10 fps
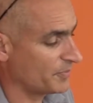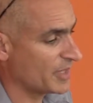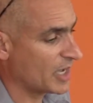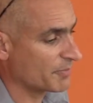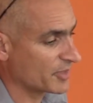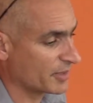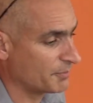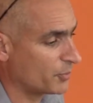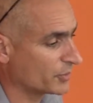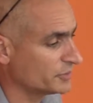knobs are
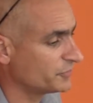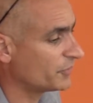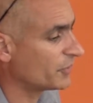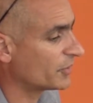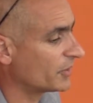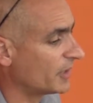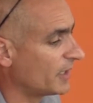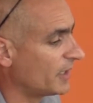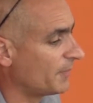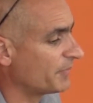important for
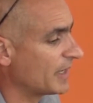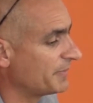the